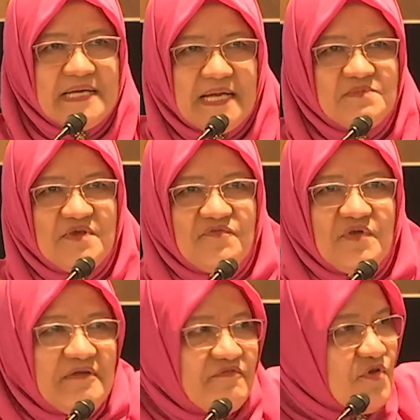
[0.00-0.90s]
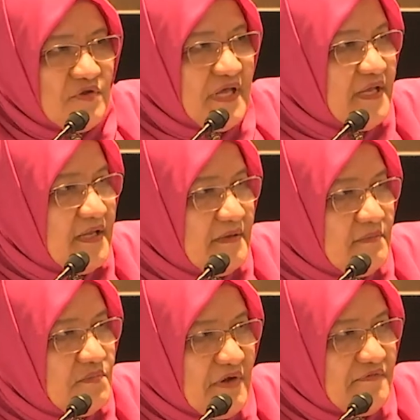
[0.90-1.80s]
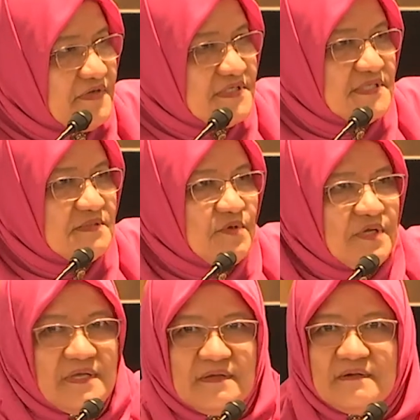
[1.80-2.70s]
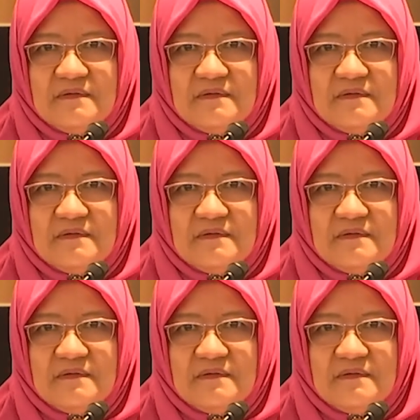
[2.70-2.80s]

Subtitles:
How many of you have not had breakfast this morning?